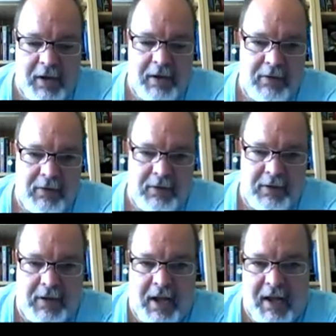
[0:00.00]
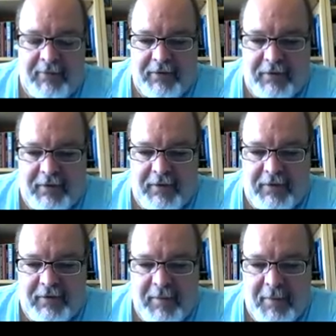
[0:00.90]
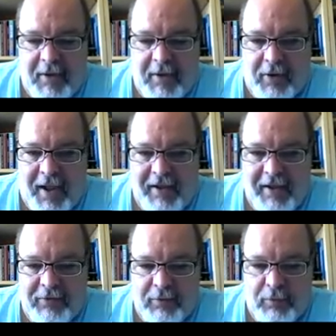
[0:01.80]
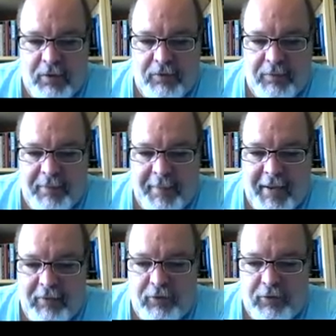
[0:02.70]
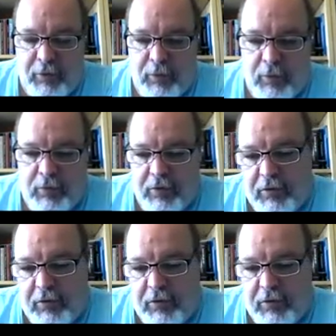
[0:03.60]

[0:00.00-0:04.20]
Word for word: uh, the obviously the semi major axis runs from about 2 to